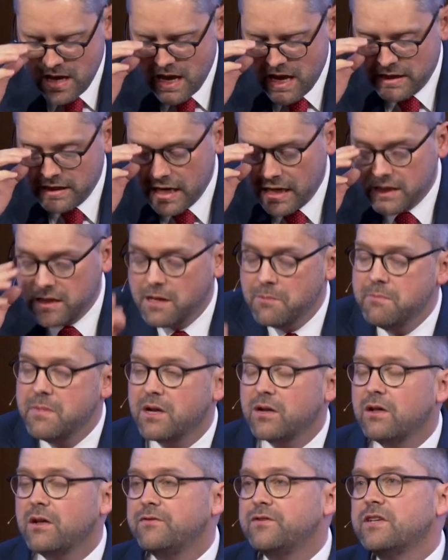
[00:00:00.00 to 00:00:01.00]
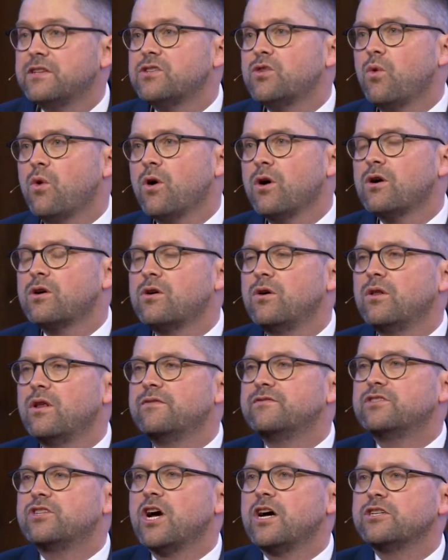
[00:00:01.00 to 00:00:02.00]
And yet in the middle of this oracle
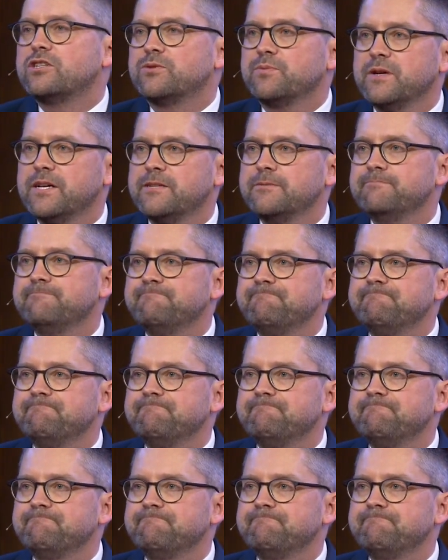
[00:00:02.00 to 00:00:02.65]
of judgment,